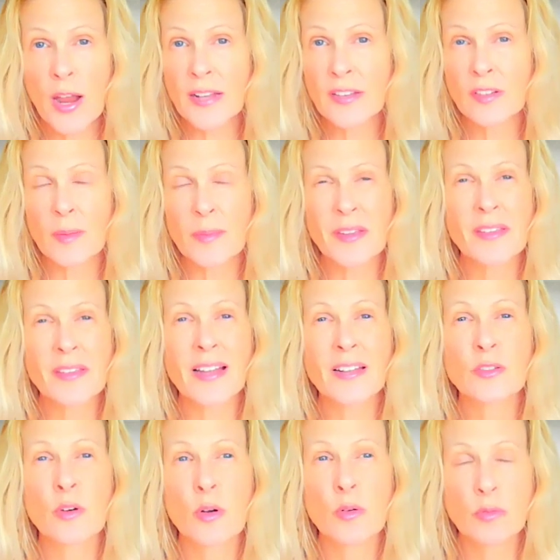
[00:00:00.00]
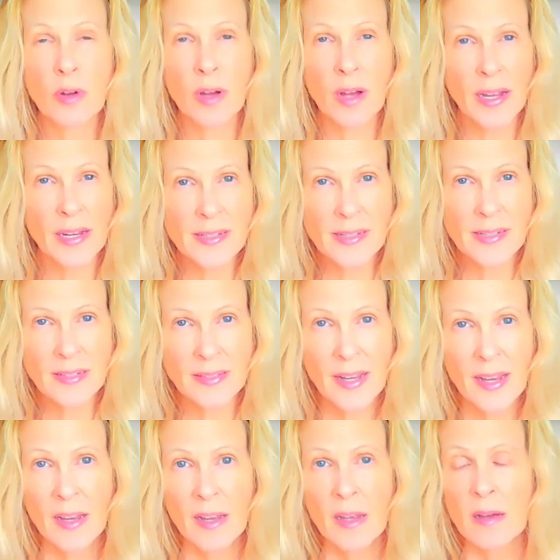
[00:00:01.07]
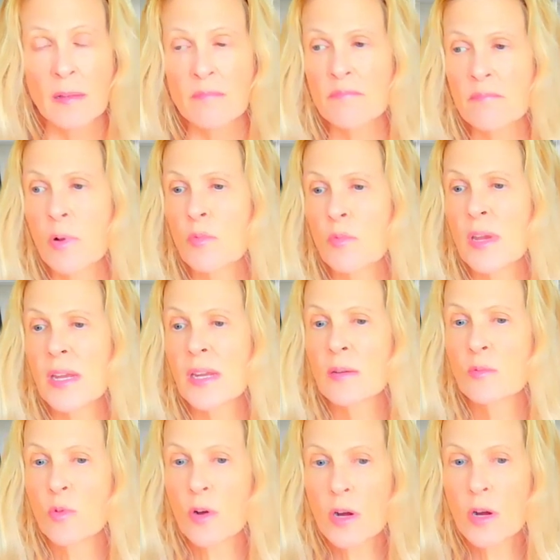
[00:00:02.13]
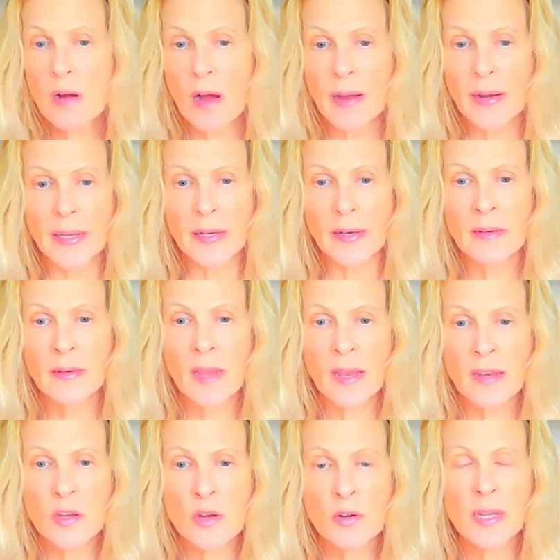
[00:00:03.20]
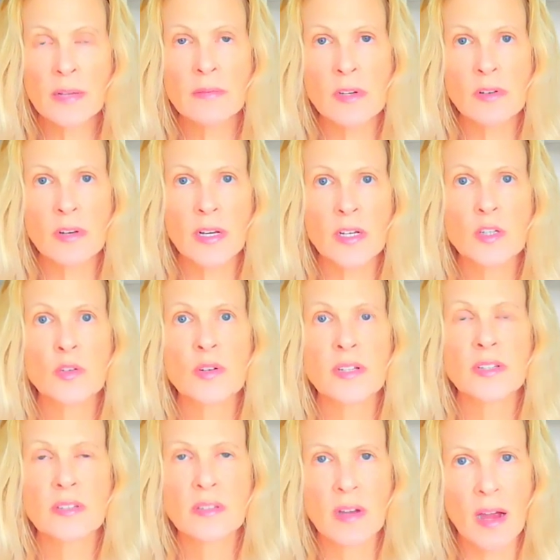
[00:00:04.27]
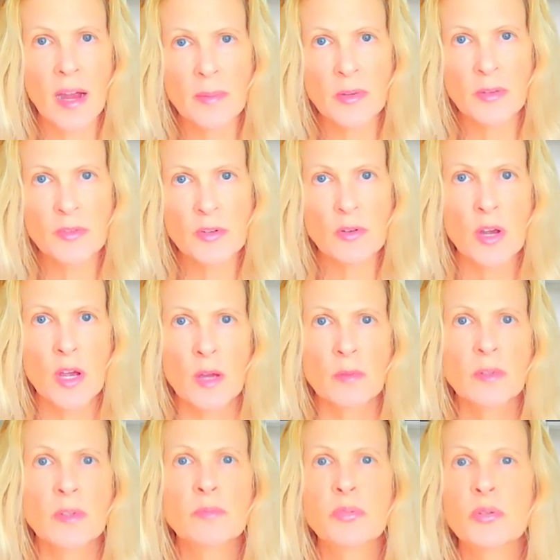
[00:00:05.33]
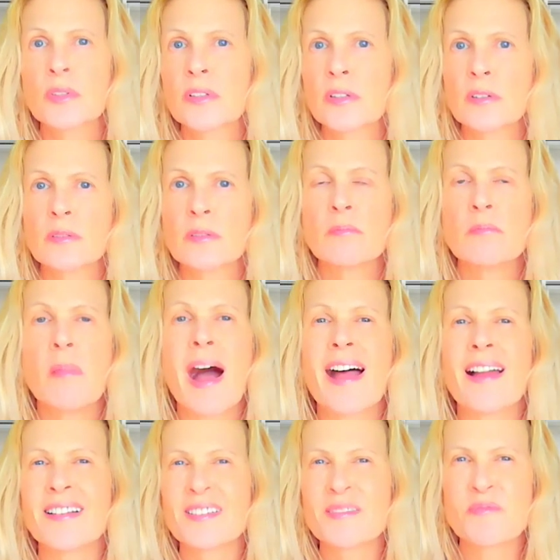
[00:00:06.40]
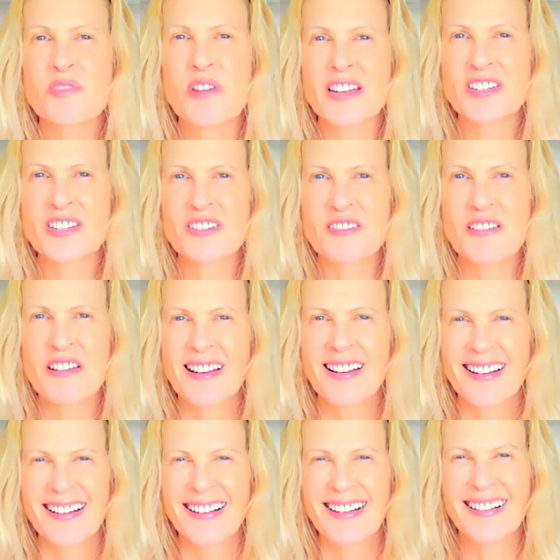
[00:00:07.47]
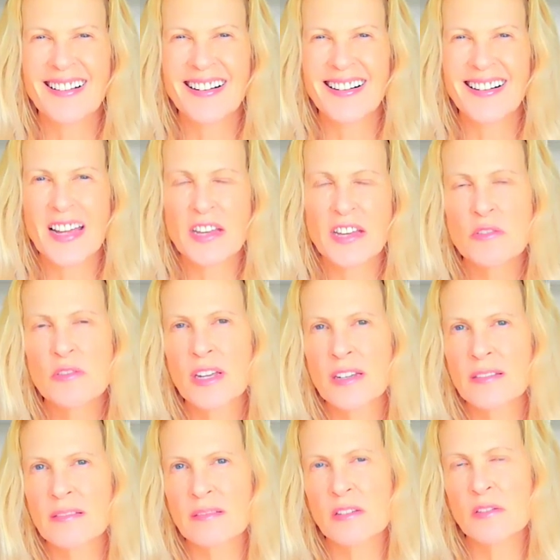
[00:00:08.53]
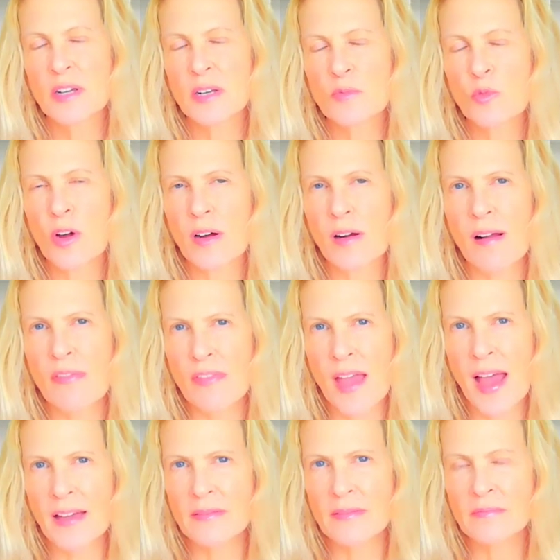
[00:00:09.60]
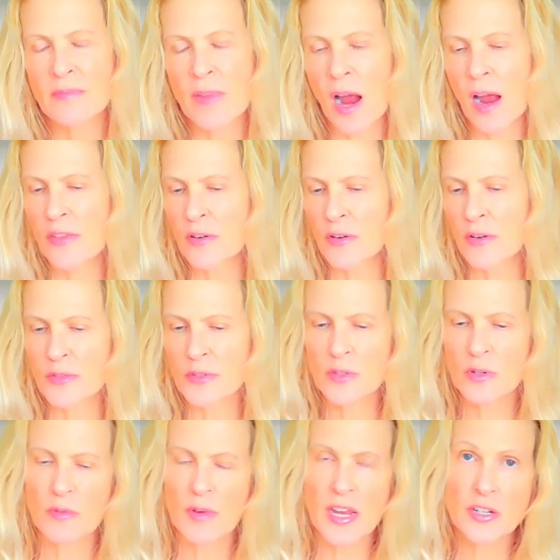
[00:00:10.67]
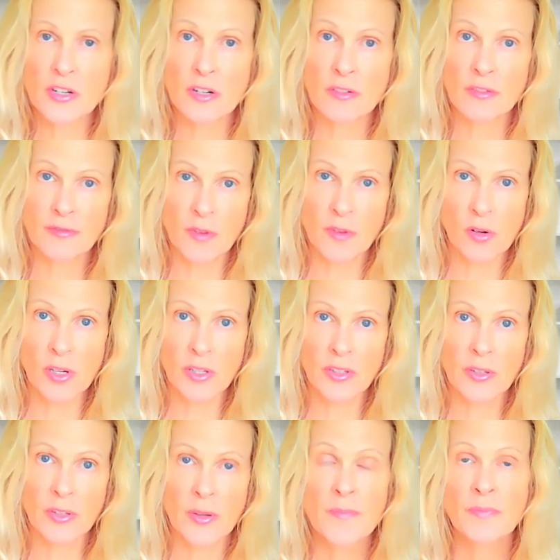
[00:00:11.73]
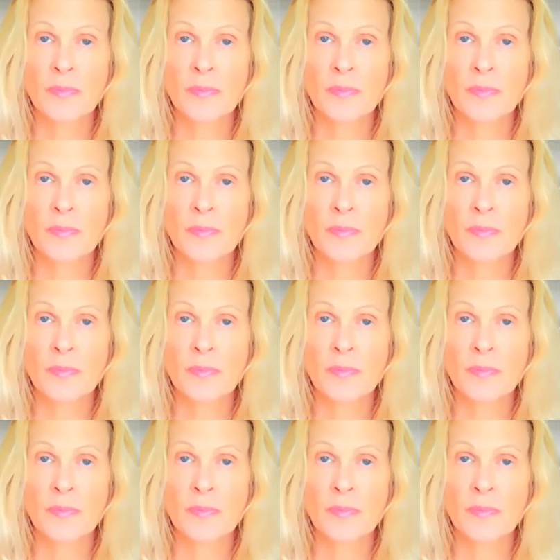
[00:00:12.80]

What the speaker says: at something, that's all right, but we can work on it. And you can increase time if you put little mild pressure, and you can work on that, either duration of focus